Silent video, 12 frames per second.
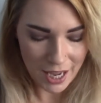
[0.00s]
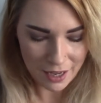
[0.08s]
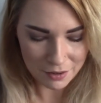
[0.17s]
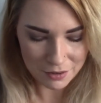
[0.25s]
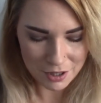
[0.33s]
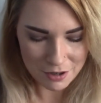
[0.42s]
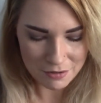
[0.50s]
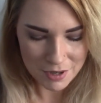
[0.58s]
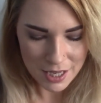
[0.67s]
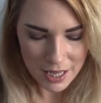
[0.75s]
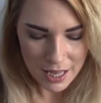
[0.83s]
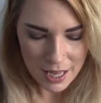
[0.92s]
I don't know.
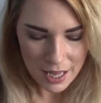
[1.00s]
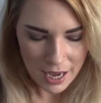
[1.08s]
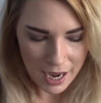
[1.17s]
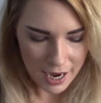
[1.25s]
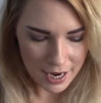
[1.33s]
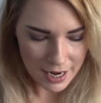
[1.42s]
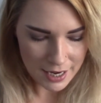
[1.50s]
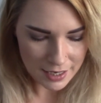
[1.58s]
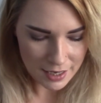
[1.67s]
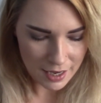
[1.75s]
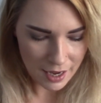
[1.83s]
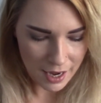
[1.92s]

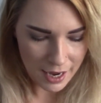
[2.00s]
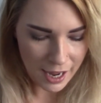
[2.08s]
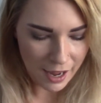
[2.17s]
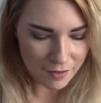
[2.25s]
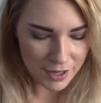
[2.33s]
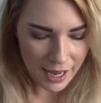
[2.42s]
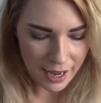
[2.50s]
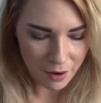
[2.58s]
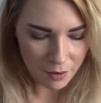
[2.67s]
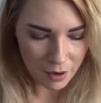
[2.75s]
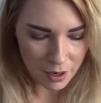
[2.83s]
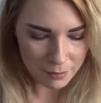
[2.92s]
I have it
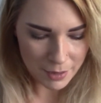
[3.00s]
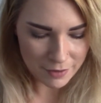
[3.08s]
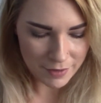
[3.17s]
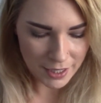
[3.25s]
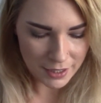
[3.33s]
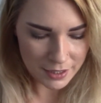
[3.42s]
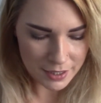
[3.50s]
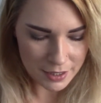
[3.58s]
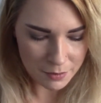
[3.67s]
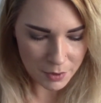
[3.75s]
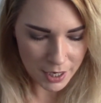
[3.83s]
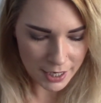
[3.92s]
out on my
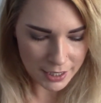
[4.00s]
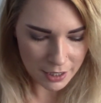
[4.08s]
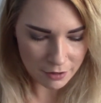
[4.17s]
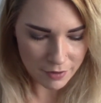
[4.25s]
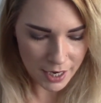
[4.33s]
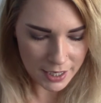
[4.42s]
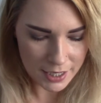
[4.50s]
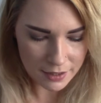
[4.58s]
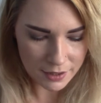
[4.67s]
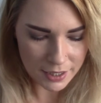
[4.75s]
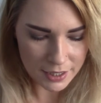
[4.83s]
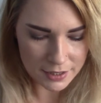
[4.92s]
vanity where I get ready.
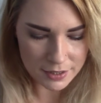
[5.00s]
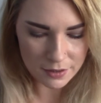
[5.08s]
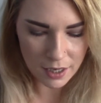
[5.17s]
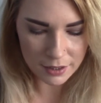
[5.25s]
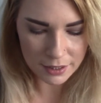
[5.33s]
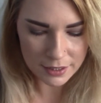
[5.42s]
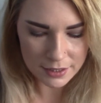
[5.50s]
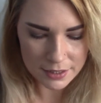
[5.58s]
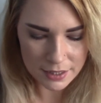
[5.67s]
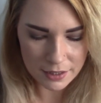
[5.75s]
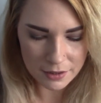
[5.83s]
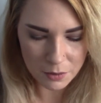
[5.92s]
Like, it's not like
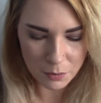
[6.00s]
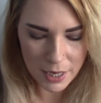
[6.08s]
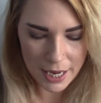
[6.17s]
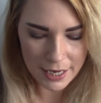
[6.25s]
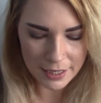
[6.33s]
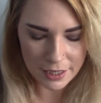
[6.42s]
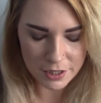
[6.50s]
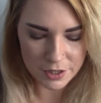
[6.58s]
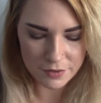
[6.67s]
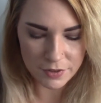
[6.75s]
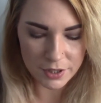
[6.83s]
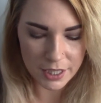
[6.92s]
it's hidden away and I
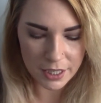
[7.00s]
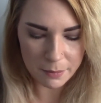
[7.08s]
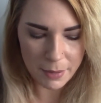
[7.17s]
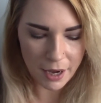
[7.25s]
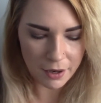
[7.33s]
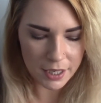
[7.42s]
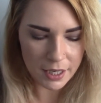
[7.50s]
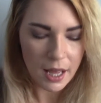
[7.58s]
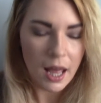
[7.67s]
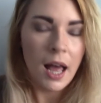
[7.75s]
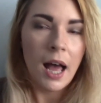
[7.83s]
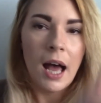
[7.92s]
just forget about it.
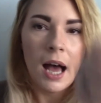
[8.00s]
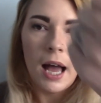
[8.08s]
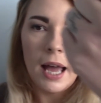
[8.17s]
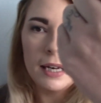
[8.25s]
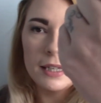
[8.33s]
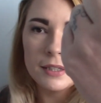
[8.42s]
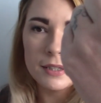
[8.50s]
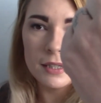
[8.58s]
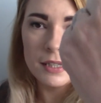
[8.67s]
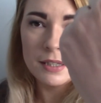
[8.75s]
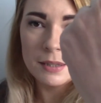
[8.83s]
And it's